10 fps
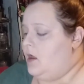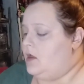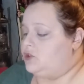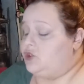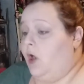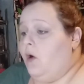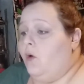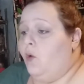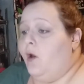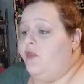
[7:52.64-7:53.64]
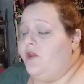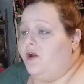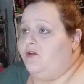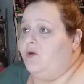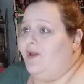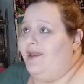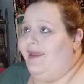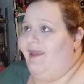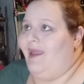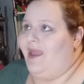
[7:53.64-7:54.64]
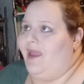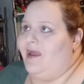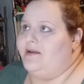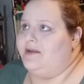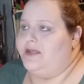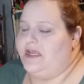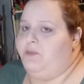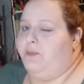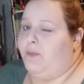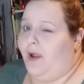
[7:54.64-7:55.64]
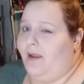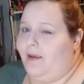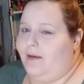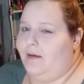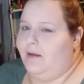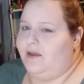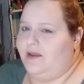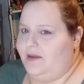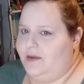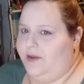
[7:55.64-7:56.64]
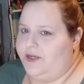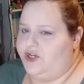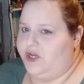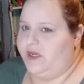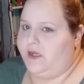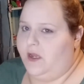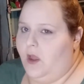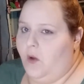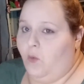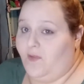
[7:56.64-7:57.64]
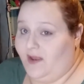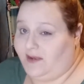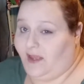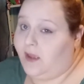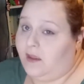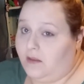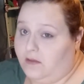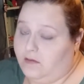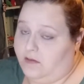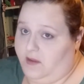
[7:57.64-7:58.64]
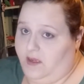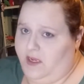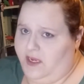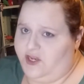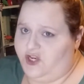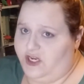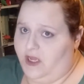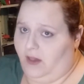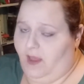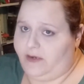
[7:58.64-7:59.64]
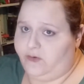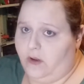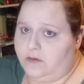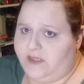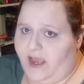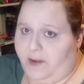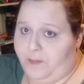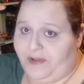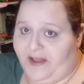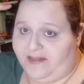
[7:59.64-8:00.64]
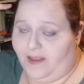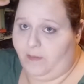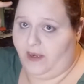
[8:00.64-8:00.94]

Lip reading: So they're doing a deep brain EEG where they take the EEG electrodes and implant them in